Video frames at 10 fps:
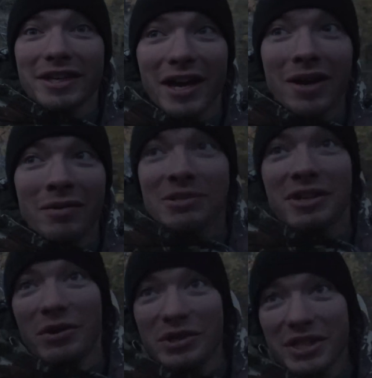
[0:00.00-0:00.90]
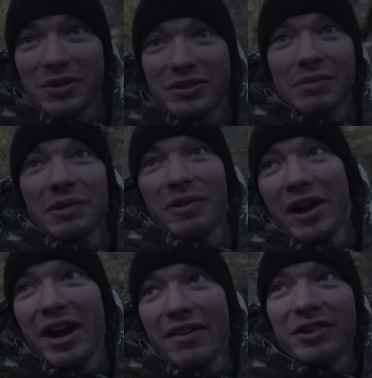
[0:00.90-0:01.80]
I almost always kill something
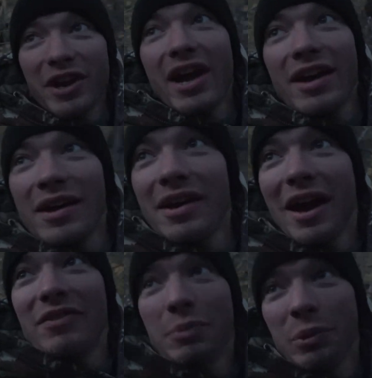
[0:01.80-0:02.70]
right after I have to